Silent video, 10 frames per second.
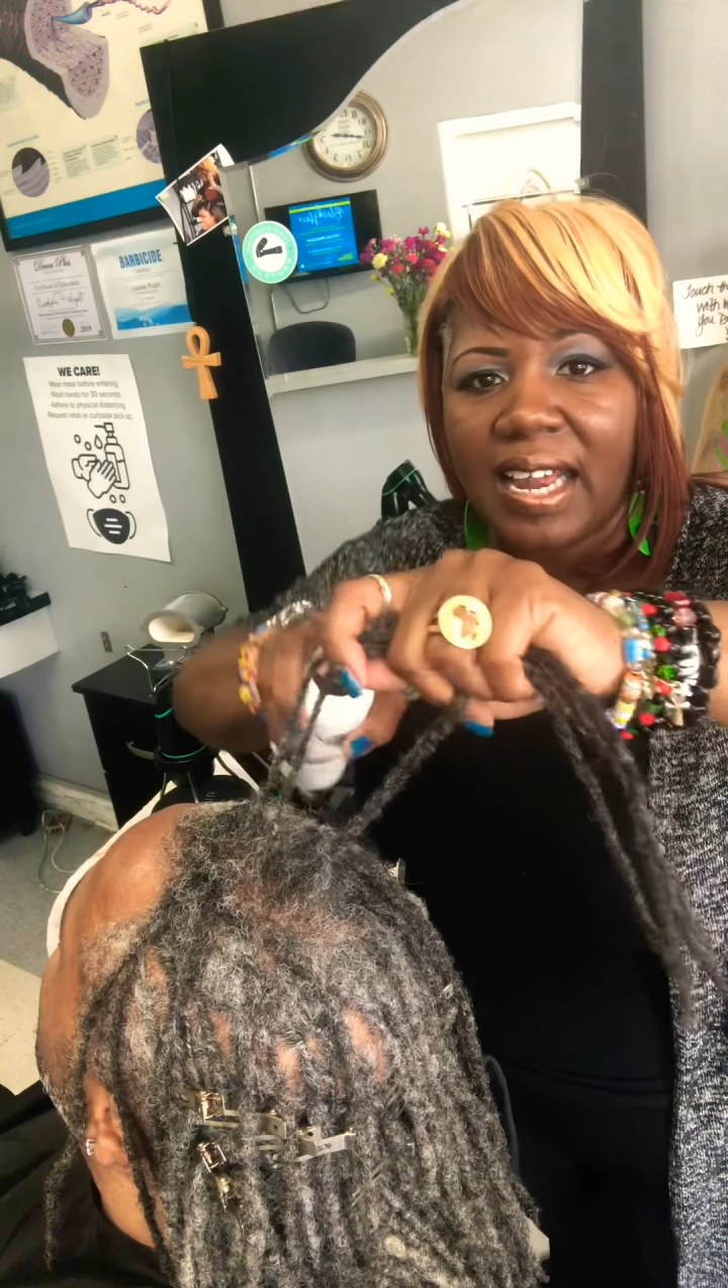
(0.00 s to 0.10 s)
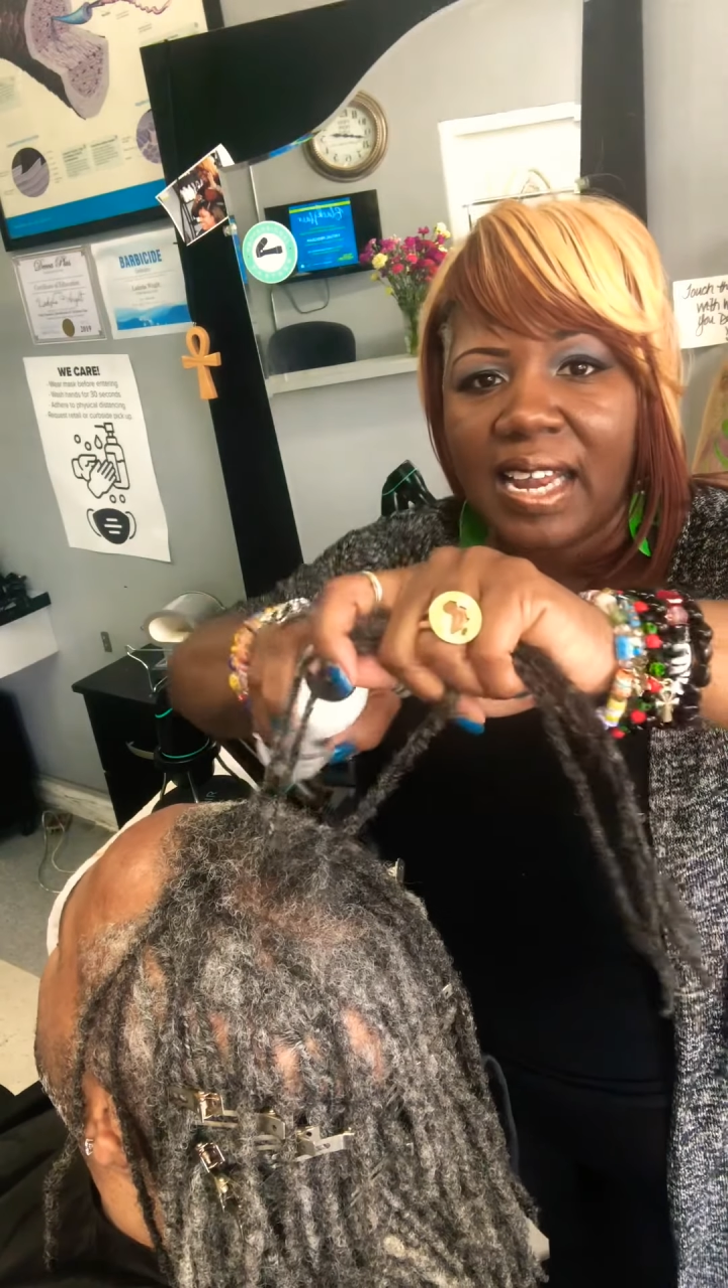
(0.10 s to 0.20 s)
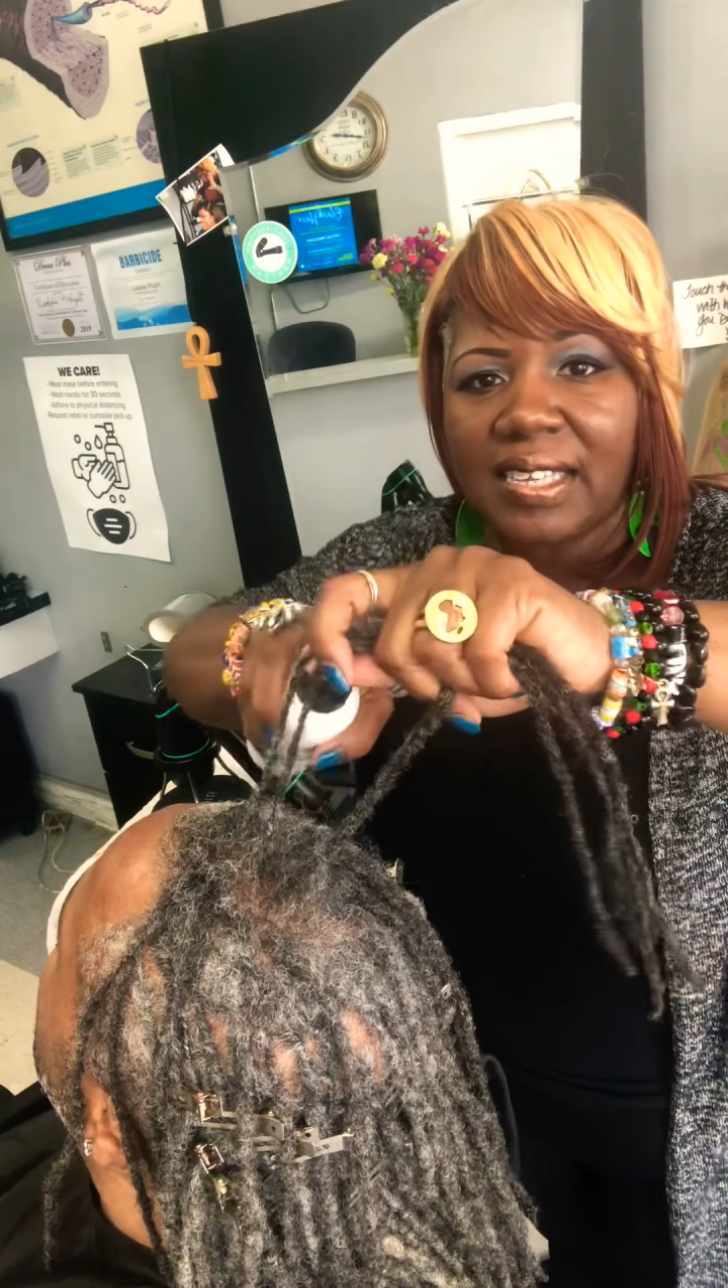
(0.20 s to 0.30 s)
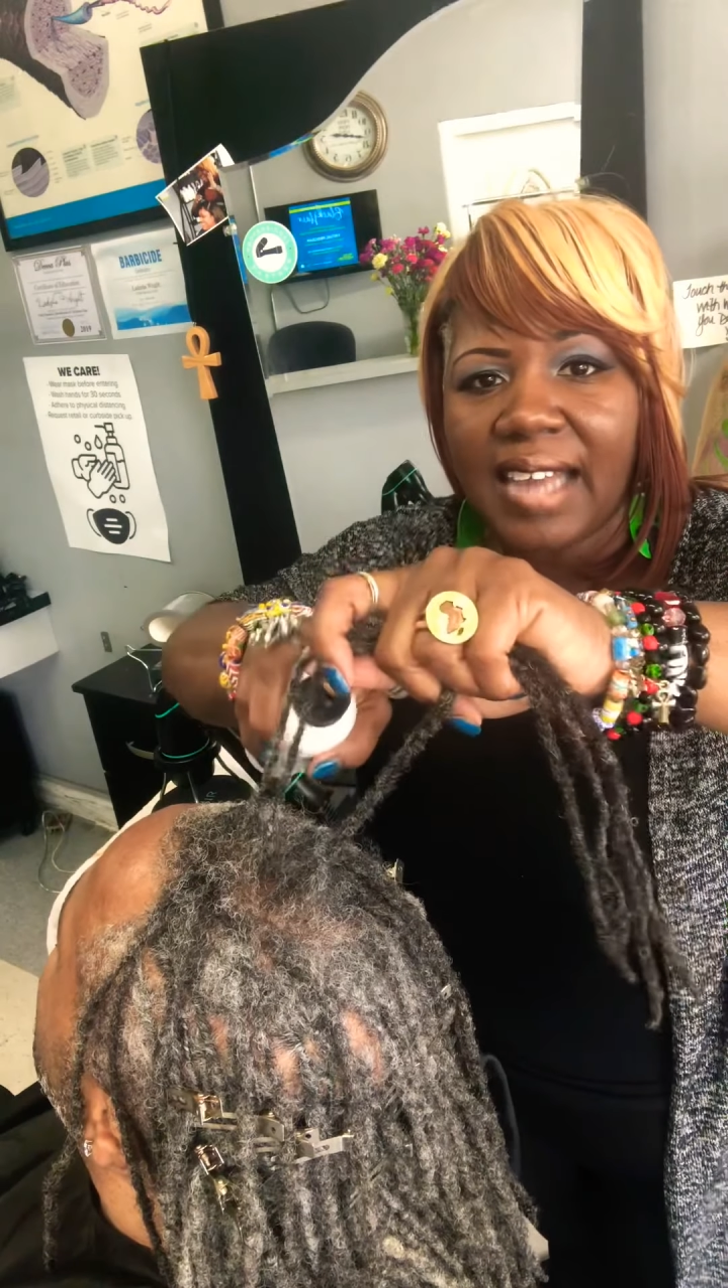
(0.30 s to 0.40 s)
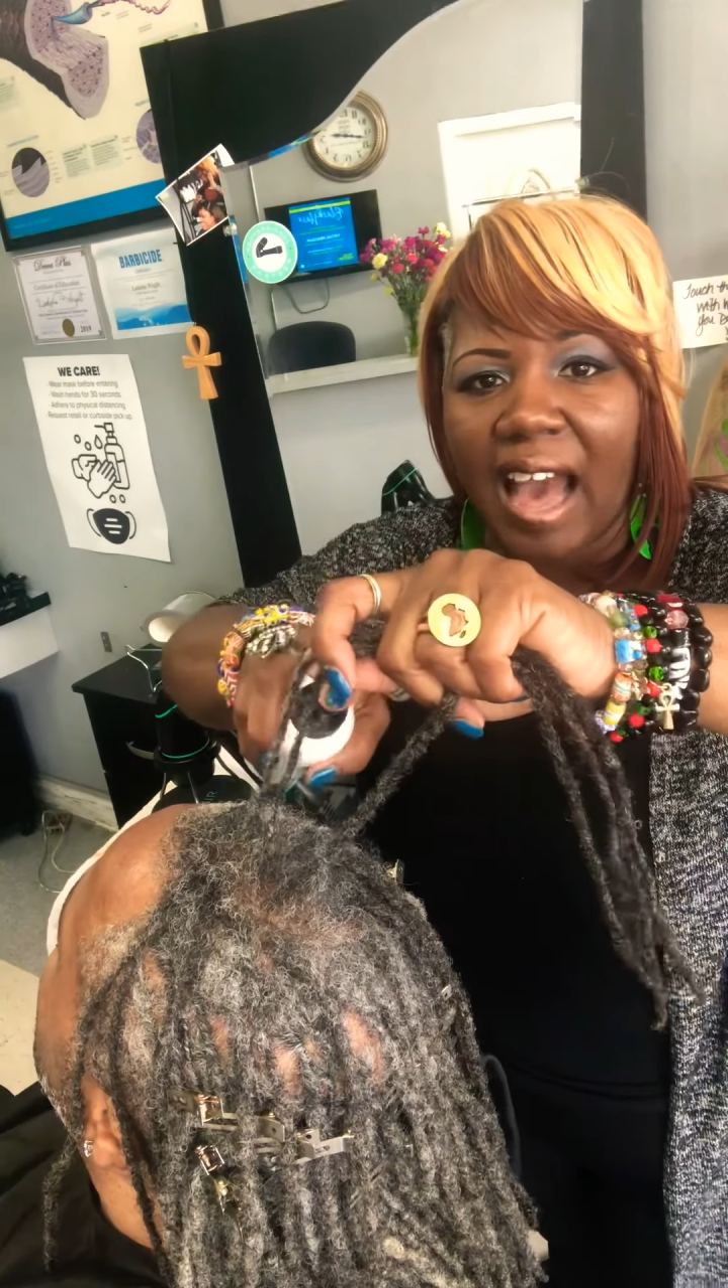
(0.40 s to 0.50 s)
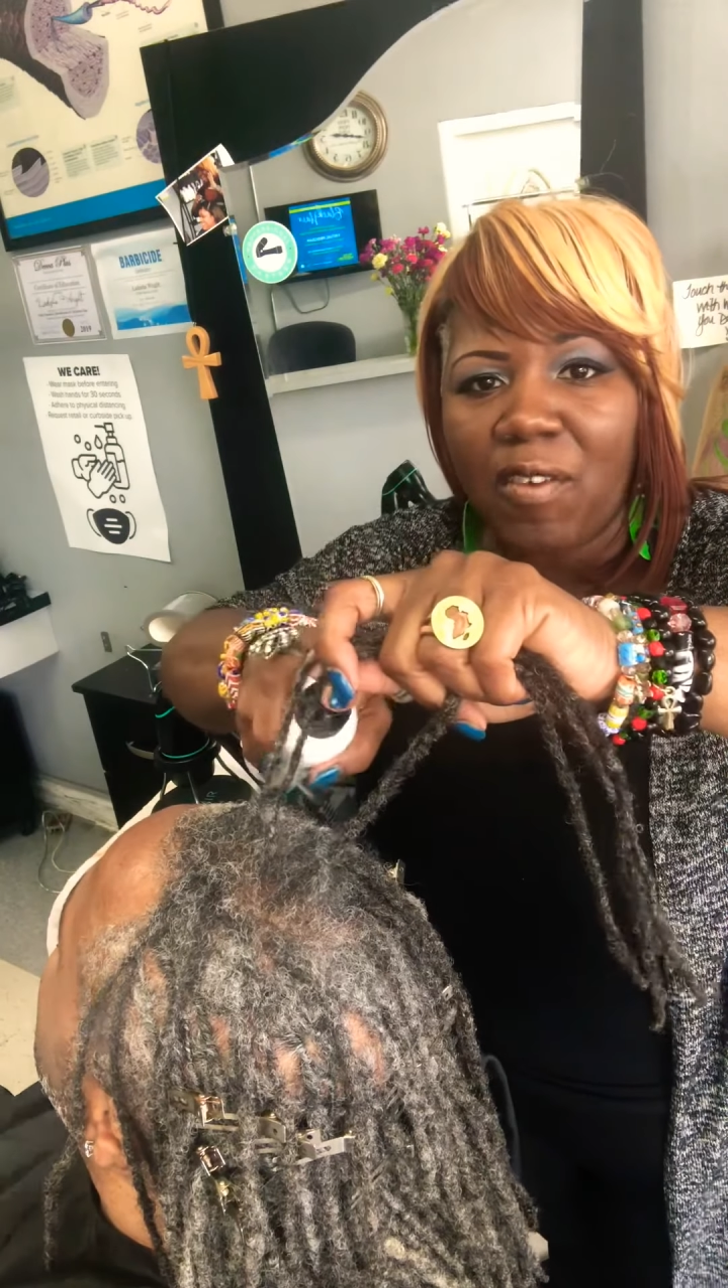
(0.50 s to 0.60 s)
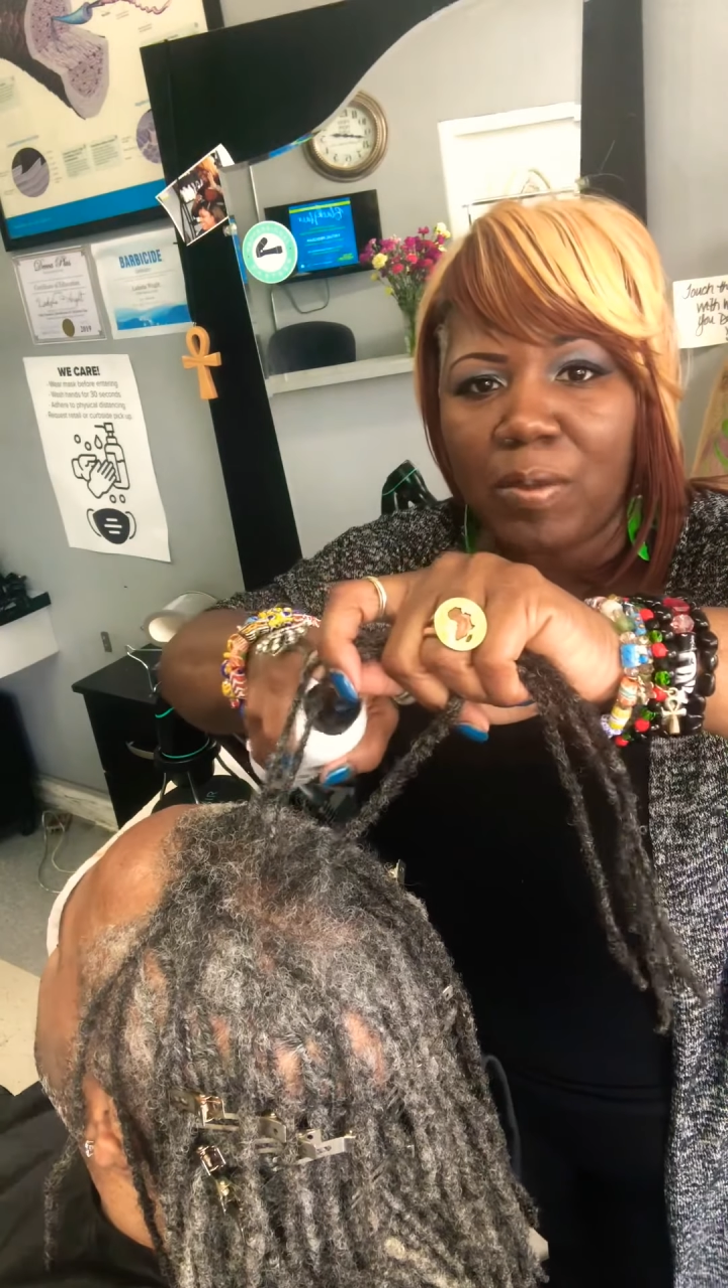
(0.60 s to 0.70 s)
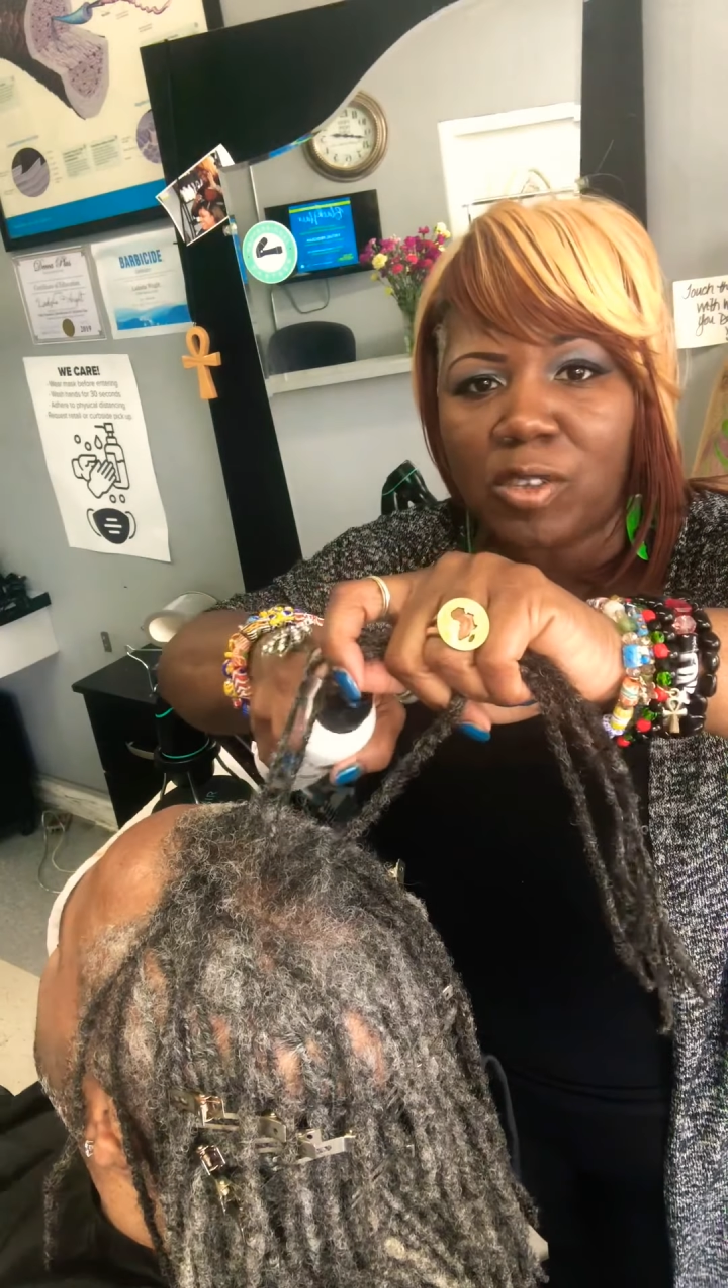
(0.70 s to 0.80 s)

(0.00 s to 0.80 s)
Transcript: let's have him